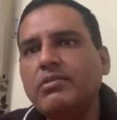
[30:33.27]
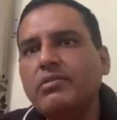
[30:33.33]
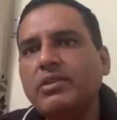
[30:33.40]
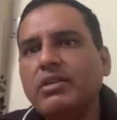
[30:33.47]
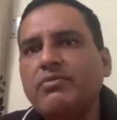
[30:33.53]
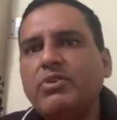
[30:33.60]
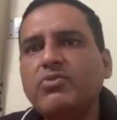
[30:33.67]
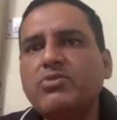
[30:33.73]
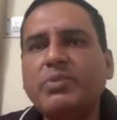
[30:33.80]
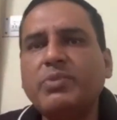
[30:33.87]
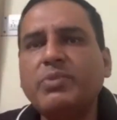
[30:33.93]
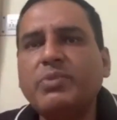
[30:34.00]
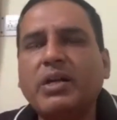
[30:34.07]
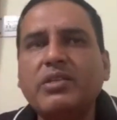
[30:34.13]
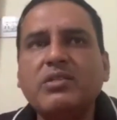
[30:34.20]
Then
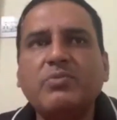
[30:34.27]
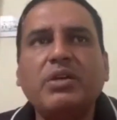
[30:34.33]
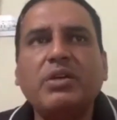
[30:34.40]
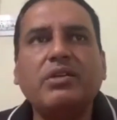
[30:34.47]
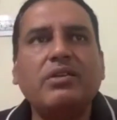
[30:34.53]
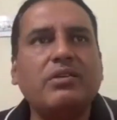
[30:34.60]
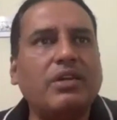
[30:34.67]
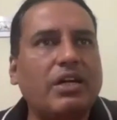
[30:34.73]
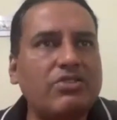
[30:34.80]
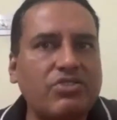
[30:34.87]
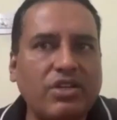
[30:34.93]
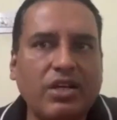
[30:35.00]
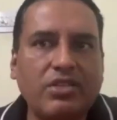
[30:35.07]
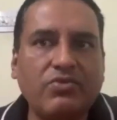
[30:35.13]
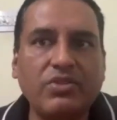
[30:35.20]
participate in
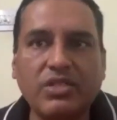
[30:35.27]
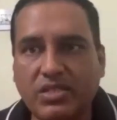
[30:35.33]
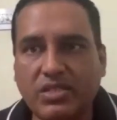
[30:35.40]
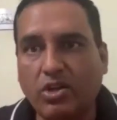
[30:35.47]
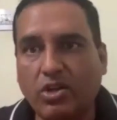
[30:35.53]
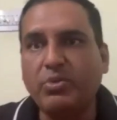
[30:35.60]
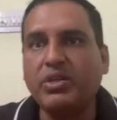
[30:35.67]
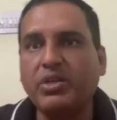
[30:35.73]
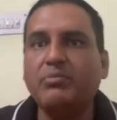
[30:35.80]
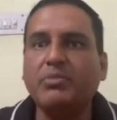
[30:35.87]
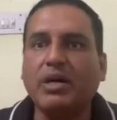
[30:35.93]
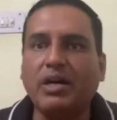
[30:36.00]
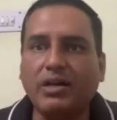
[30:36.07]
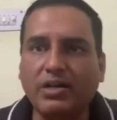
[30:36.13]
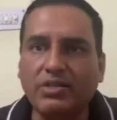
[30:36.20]
Gajraj, which has now become
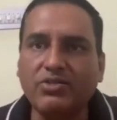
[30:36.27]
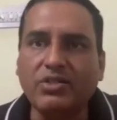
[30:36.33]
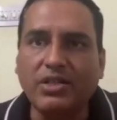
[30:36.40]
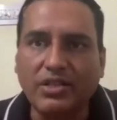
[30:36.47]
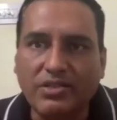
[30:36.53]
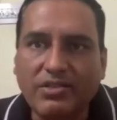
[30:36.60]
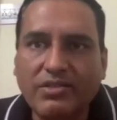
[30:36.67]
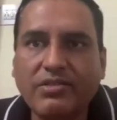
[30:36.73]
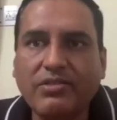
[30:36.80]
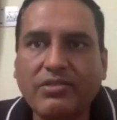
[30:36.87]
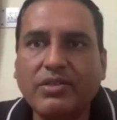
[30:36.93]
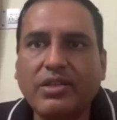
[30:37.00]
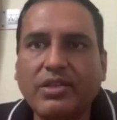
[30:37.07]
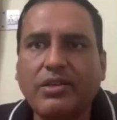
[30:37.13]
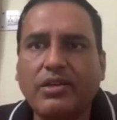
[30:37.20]
Maha Gajraj.
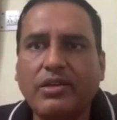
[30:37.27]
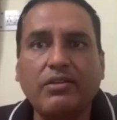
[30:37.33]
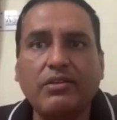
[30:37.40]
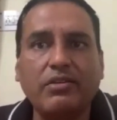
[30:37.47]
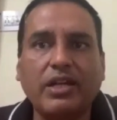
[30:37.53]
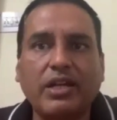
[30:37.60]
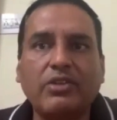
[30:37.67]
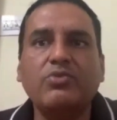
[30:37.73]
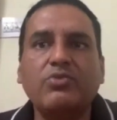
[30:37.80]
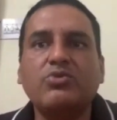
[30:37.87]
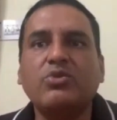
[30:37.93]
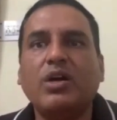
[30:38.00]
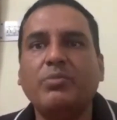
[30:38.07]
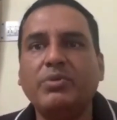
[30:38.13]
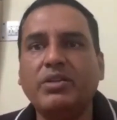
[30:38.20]
Okay, that used to
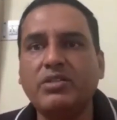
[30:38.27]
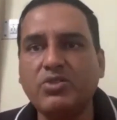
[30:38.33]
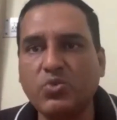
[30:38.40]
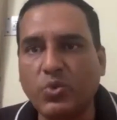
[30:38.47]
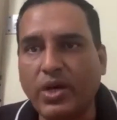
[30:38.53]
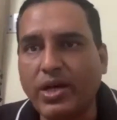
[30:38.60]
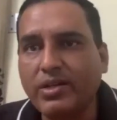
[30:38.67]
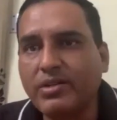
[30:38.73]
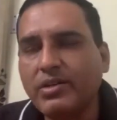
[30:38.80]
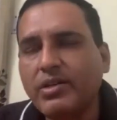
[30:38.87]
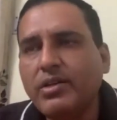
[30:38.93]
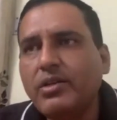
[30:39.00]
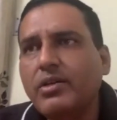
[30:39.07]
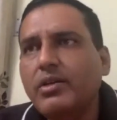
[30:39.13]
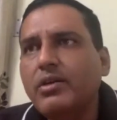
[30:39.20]
happen in Swat.
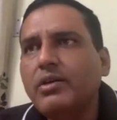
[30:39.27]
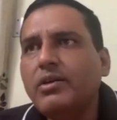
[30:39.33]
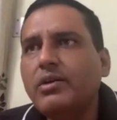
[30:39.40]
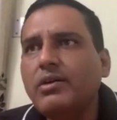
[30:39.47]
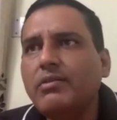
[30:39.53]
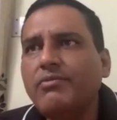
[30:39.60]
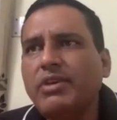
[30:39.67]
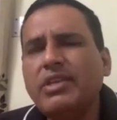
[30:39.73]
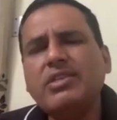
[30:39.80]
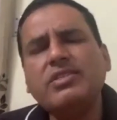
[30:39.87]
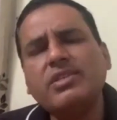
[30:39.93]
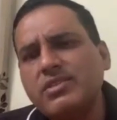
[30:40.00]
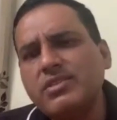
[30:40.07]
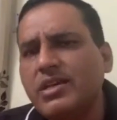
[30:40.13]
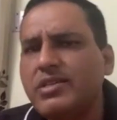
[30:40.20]
Various
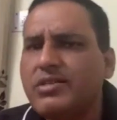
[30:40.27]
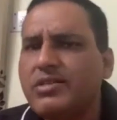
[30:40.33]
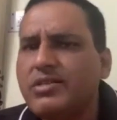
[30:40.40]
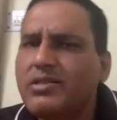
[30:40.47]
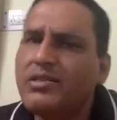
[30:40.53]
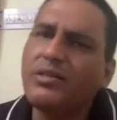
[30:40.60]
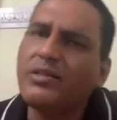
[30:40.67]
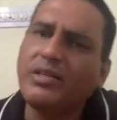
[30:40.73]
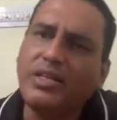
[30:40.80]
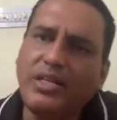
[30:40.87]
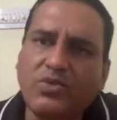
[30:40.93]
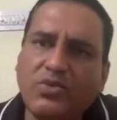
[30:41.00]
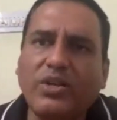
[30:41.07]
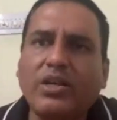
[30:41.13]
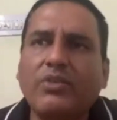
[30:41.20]
exercises in
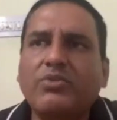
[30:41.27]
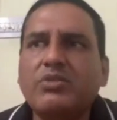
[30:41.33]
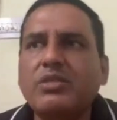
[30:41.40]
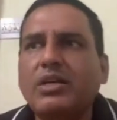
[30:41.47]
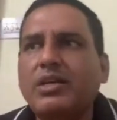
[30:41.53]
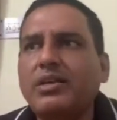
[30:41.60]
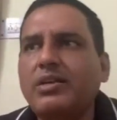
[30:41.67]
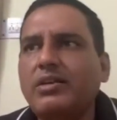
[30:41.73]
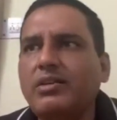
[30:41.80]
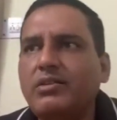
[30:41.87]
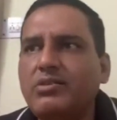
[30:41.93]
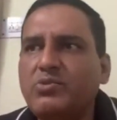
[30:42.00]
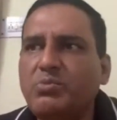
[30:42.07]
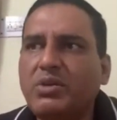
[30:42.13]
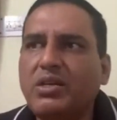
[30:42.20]
East. When I was there,
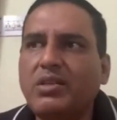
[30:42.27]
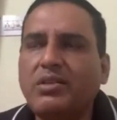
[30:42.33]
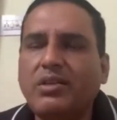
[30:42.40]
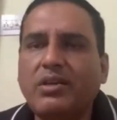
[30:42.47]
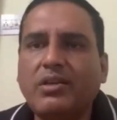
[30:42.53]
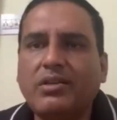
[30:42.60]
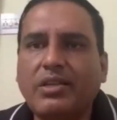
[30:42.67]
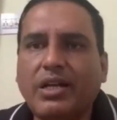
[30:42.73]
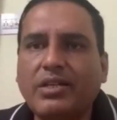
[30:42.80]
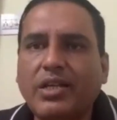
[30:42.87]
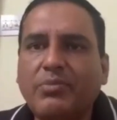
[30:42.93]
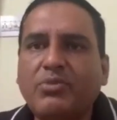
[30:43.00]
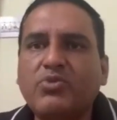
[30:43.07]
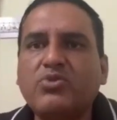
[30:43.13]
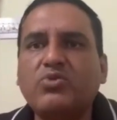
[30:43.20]
East mein there that time
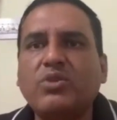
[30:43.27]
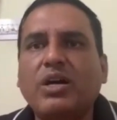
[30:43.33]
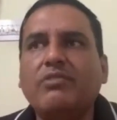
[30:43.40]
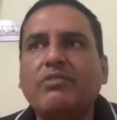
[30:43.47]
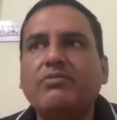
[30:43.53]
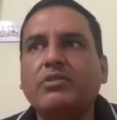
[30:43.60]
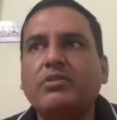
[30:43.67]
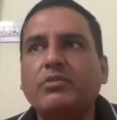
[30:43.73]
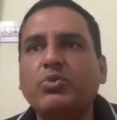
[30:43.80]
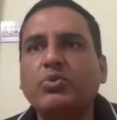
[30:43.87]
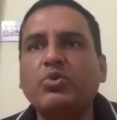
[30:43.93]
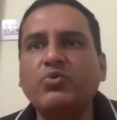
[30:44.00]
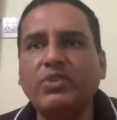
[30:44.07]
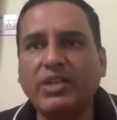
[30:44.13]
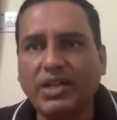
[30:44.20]
used to have
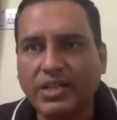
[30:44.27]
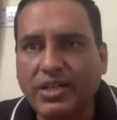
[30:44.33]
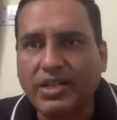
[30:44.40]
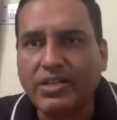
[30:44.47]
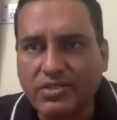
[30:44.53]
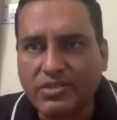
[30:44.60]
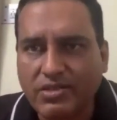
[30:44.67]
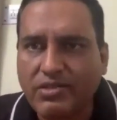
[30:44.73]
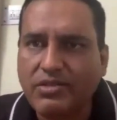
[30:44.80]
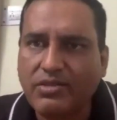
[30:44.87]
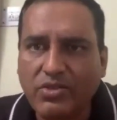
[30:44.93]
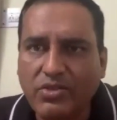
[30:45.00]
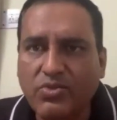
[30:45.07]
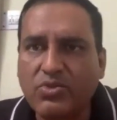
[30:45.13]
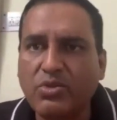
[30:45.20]
Purvi Akash.
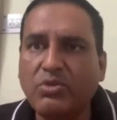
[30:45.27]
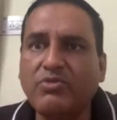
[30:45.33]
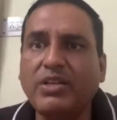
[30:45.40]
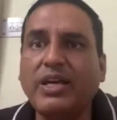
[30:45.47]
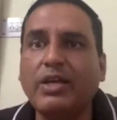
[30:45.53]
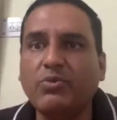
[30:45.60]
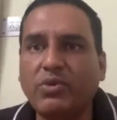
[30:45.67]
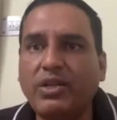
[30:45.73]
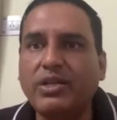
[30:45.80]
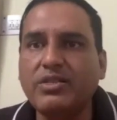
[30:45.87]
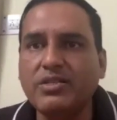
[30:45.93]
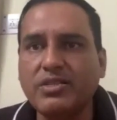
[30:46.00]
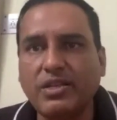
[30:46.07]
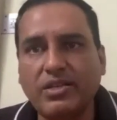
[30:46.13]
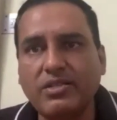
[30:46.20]
There used to be one annual
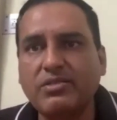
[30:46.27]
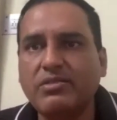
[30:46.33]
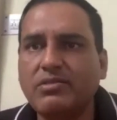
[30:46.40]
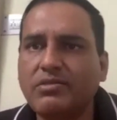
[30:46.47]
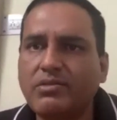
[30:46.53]
exercise.